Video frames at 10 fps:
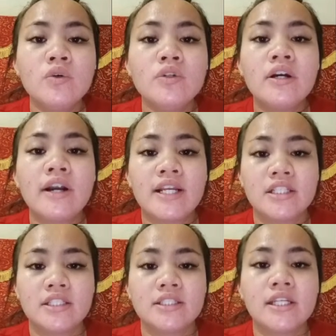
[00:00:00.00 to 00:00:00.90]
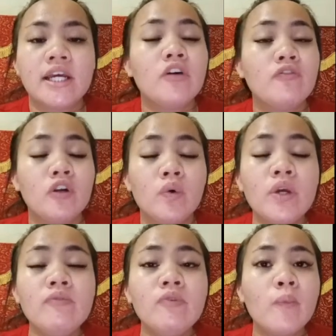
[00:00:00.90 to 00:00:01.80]
the ranges. The
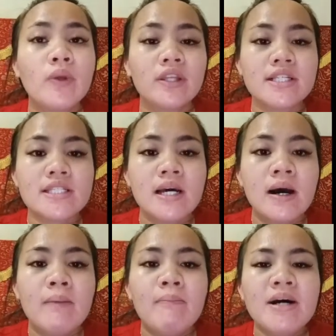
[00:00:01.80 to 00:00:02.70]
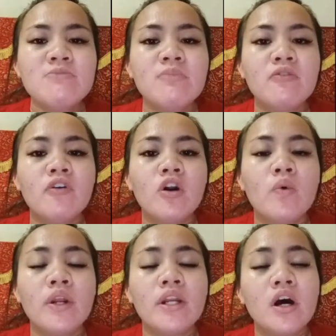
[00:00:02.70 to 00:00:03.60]
following properties must be followed
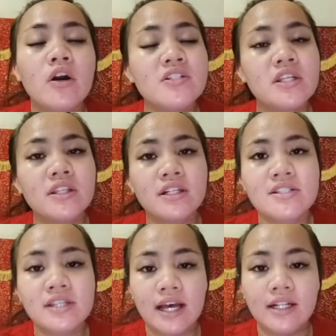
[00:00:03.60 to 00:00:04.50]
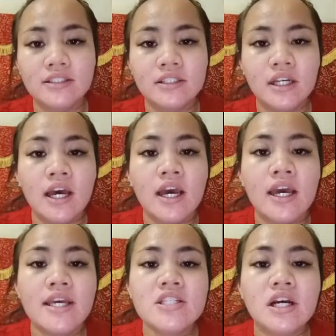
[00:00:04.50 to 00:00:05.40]
when the horizontal scales
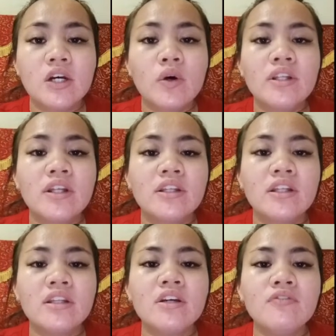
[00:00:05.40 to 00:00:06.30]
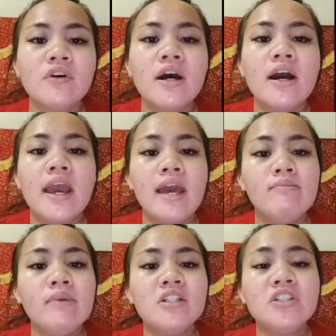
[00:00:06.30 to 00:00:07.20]
is a quantitative and
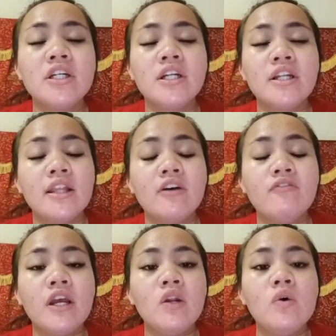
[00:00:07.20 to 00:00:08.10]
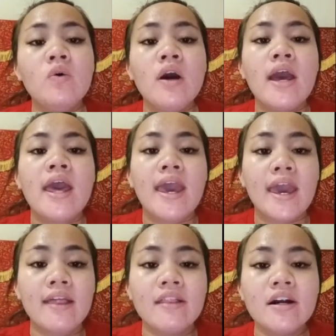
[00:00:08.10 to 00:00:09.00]
measure the data value
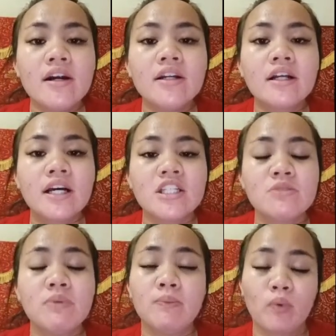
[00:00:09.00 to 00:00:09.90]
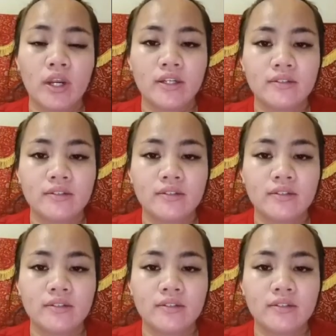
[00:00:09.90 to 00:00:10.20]
either the class midpoint.